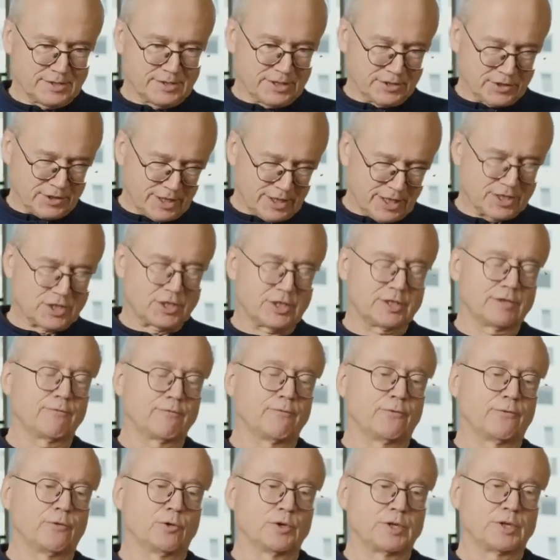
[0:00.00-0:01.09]
discussion
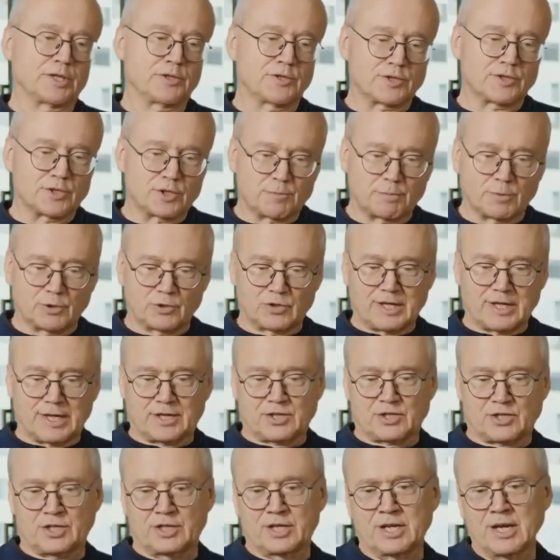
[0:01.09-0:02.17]
for distance
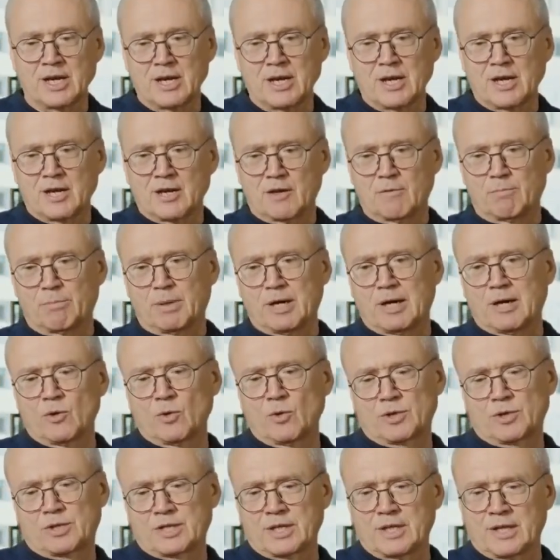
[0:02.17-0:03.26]
protection
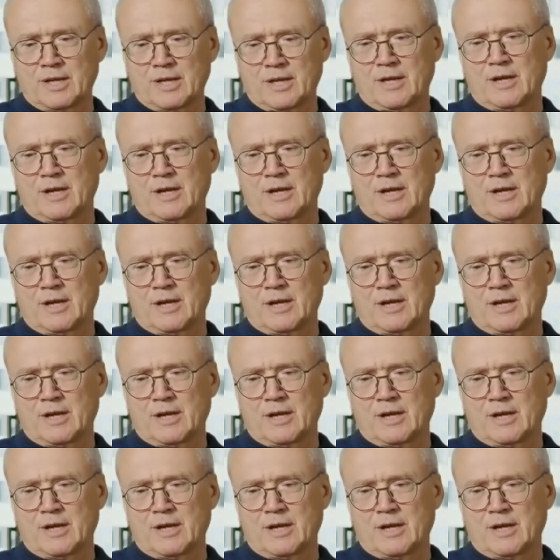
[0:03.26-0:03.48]
about